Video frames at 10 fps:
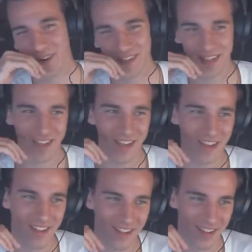in,
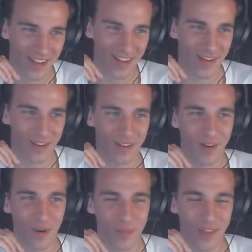and
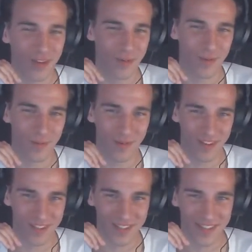hope that it worked.